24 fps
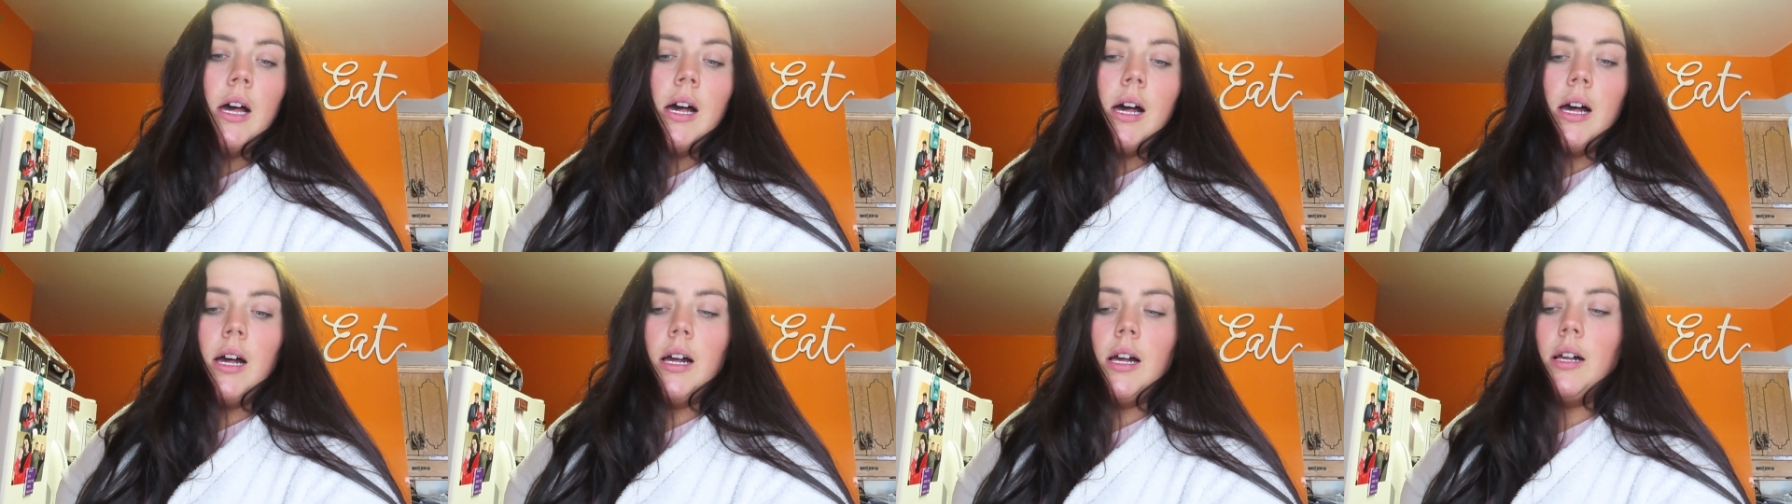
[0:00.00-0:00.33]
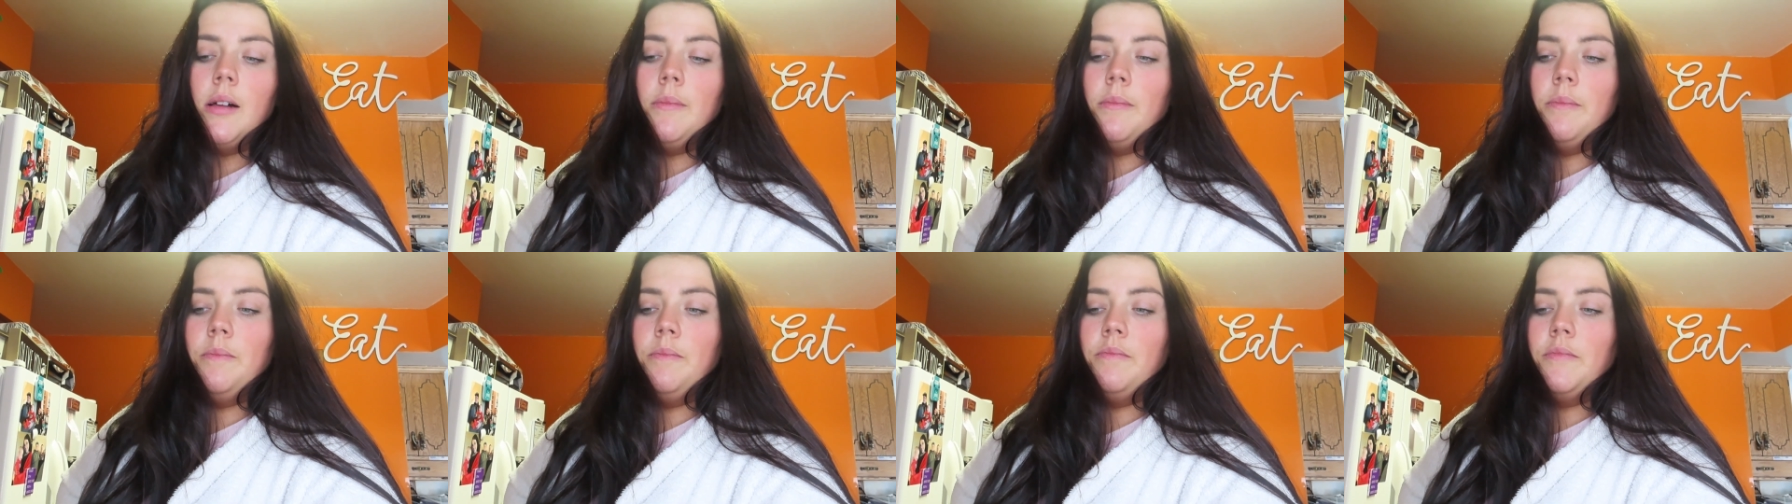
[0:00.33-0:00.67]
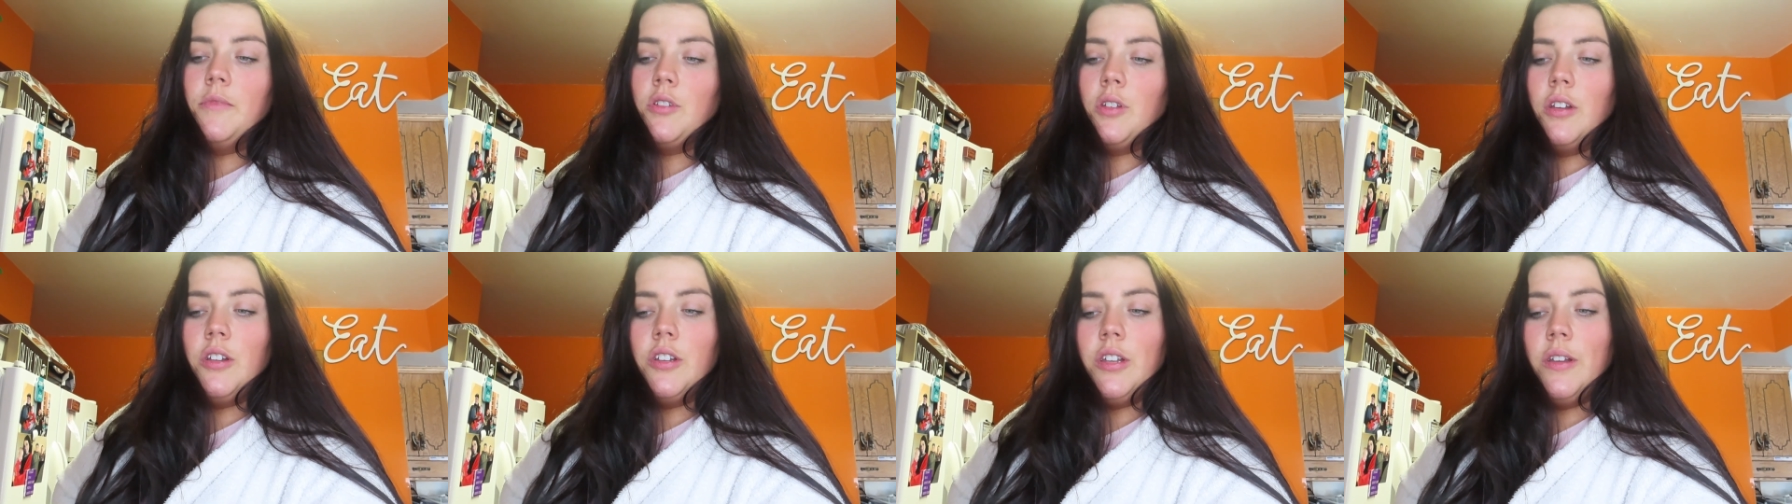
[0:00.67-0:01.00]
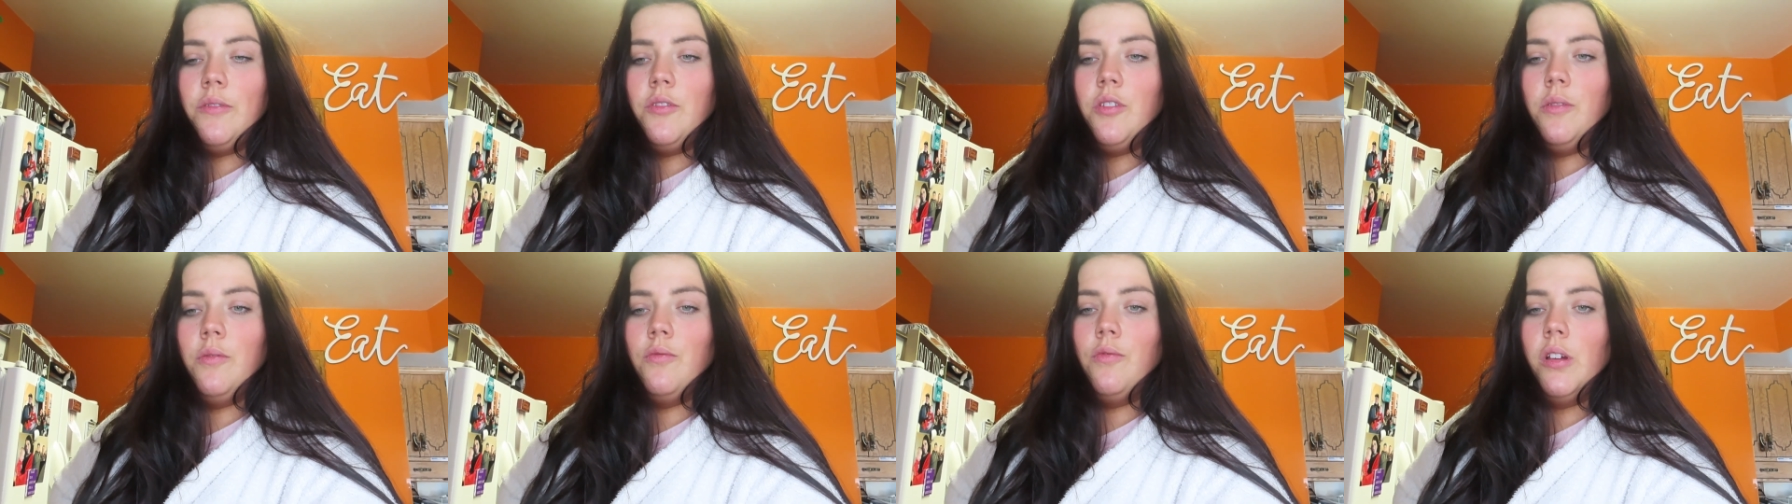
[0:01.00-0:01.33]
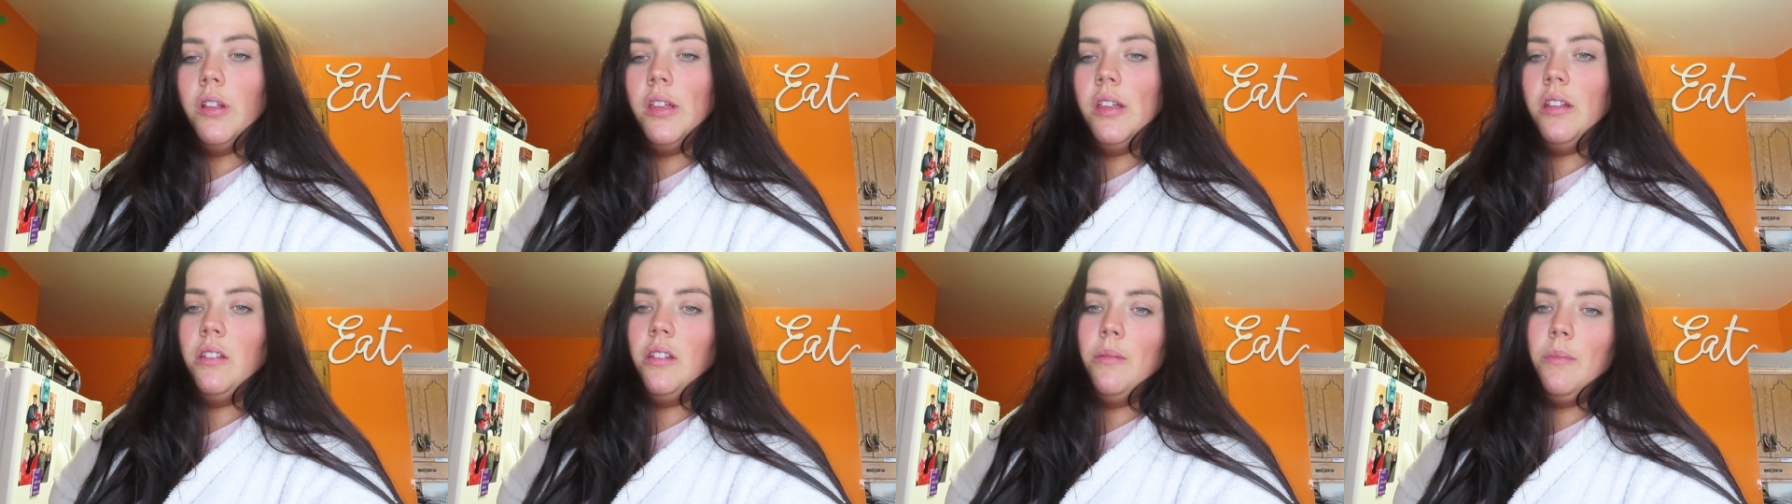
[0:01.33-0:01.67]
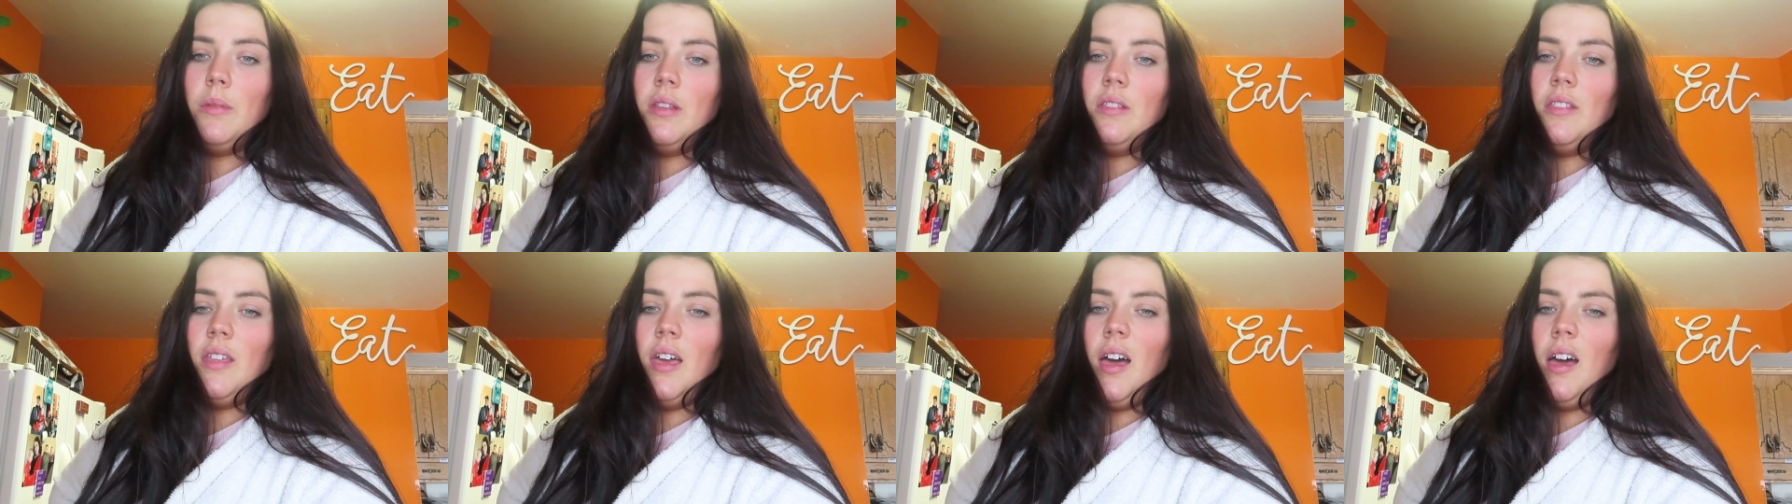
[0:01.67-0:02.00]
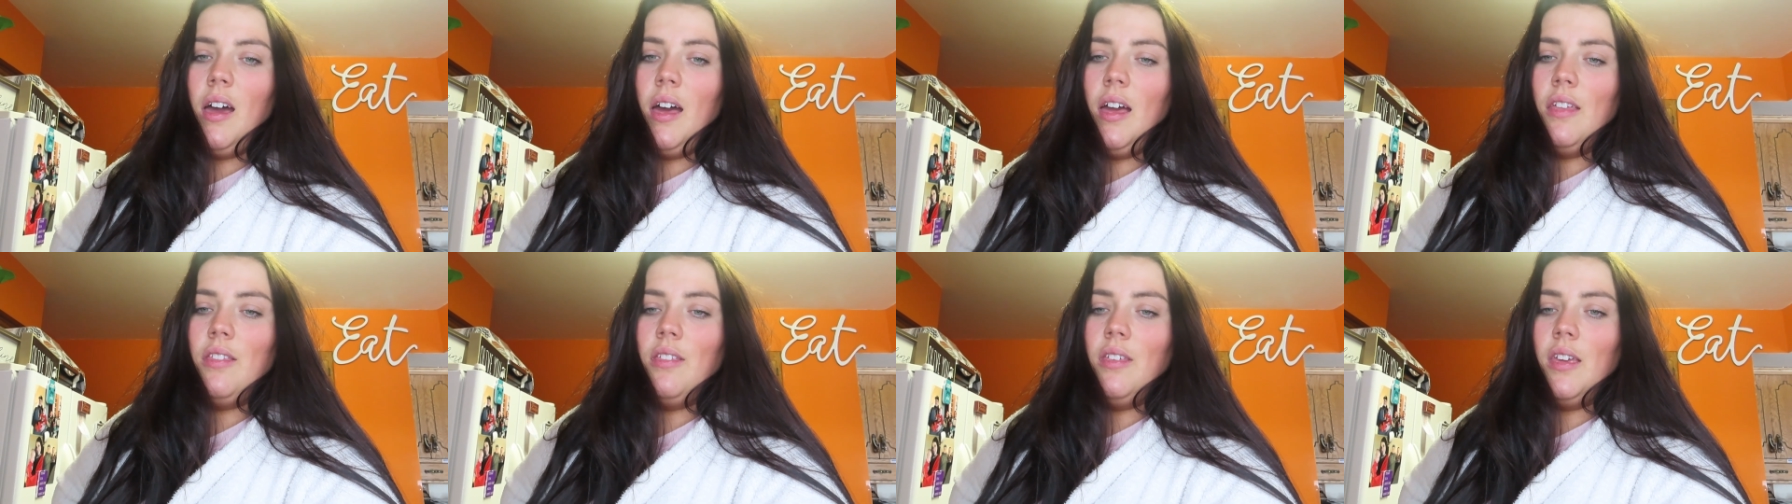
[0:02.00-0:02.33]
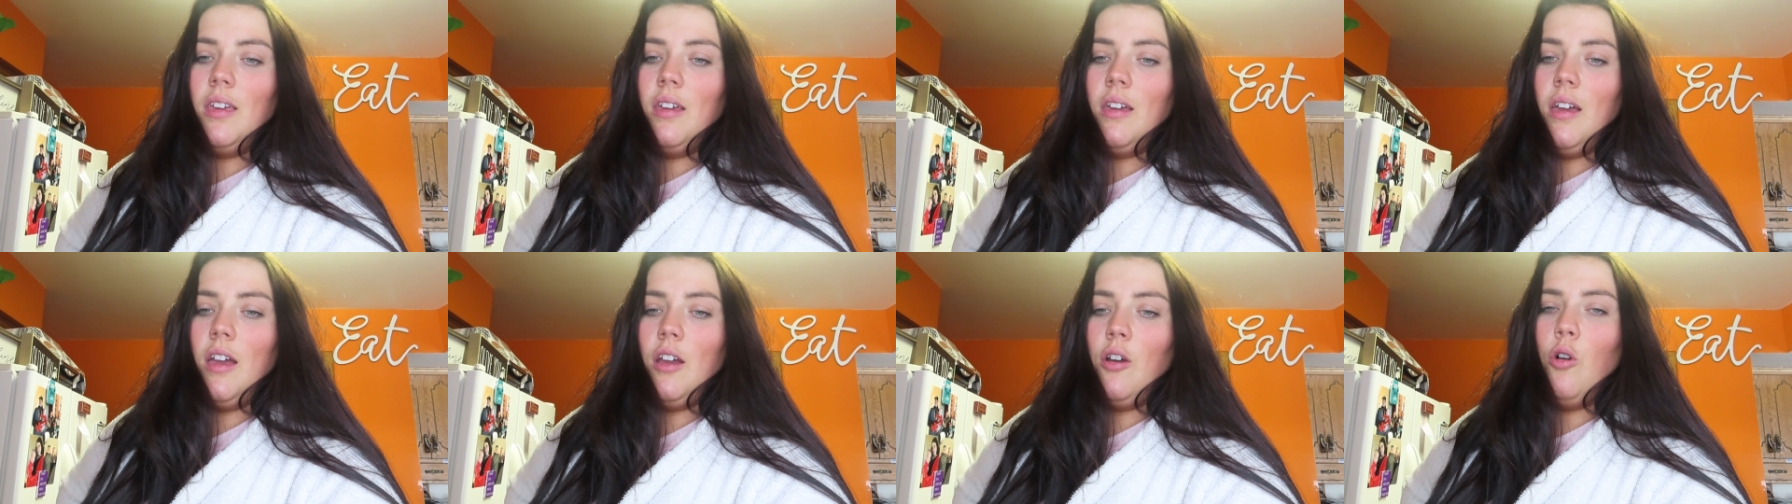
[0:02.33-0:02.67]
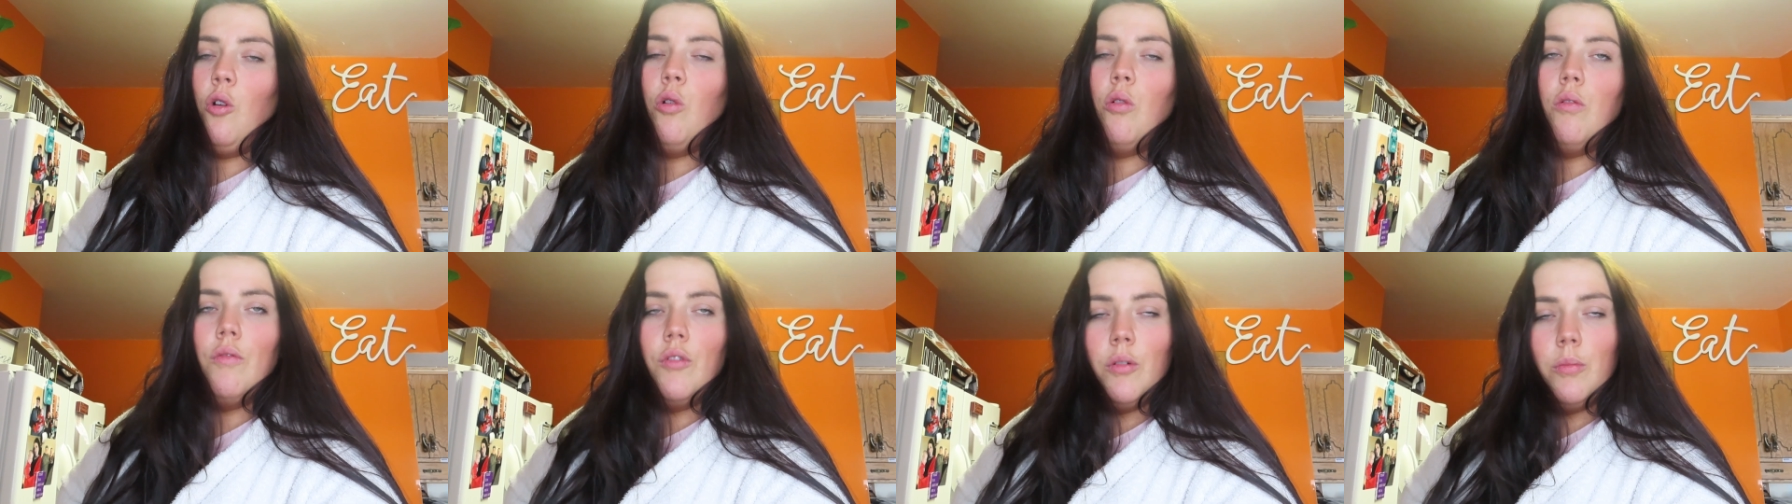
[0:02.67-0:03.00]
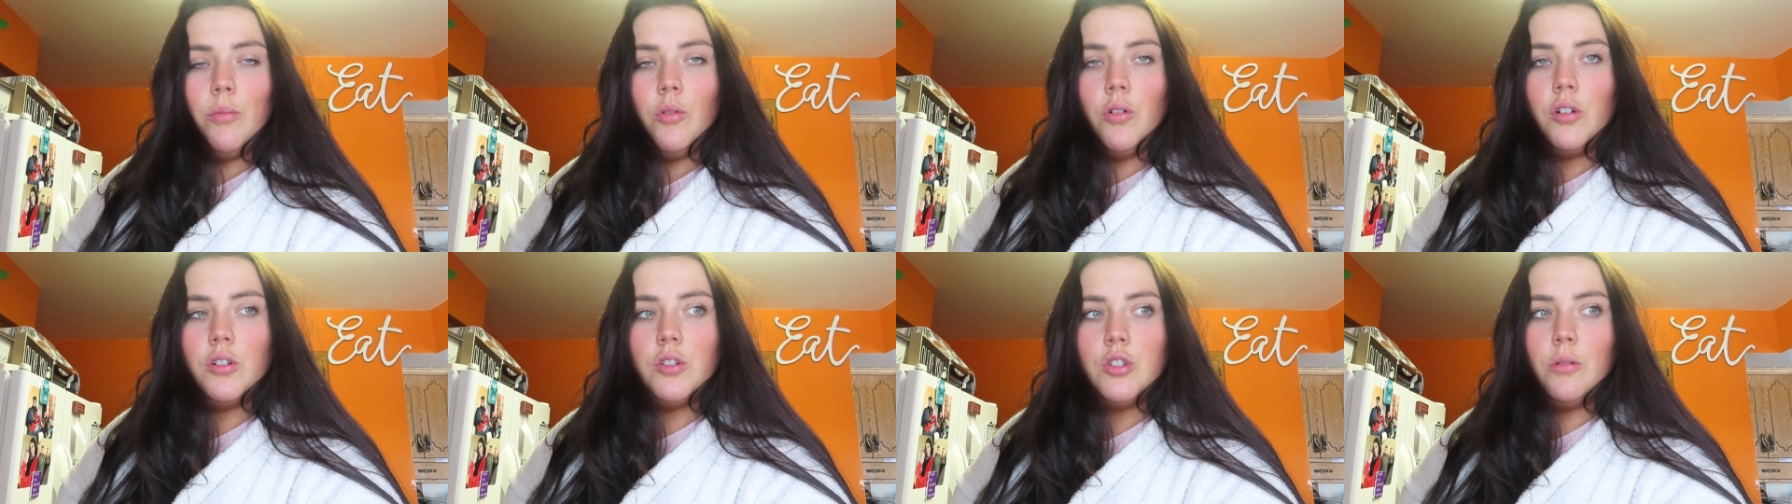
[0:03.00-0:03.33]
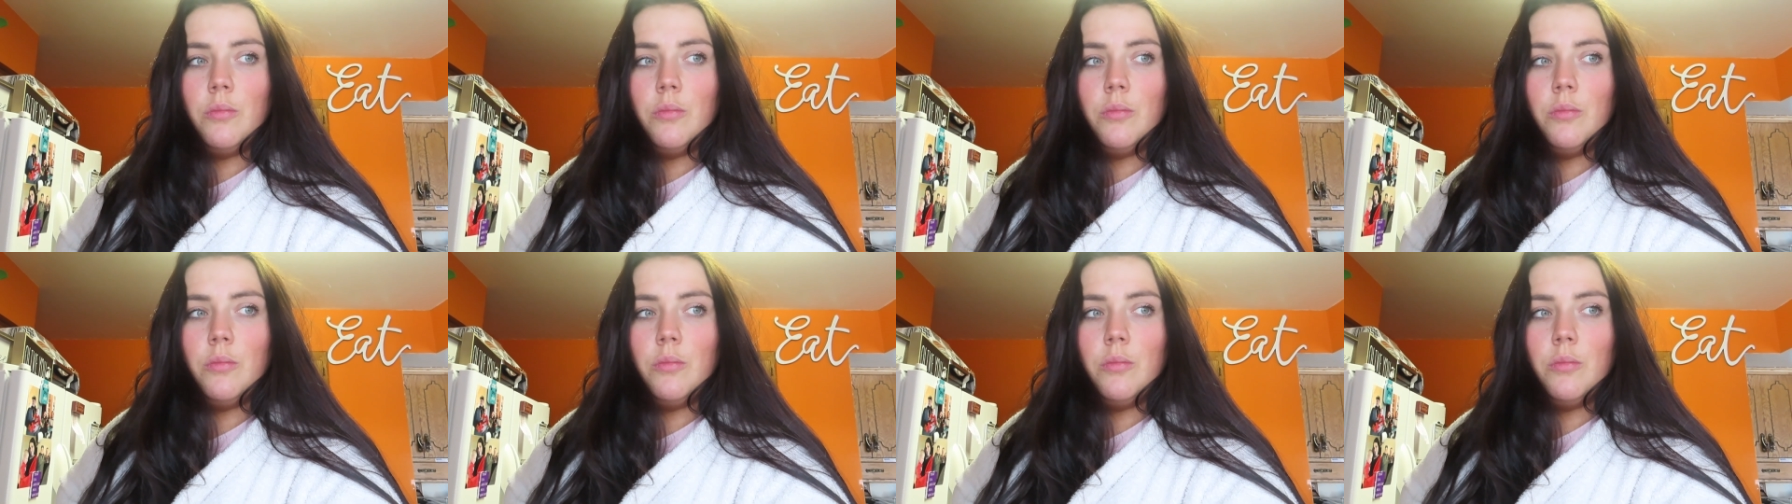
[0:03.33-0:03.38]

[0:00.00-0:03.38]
Um, so I just have to really limit that. I think I go overboard.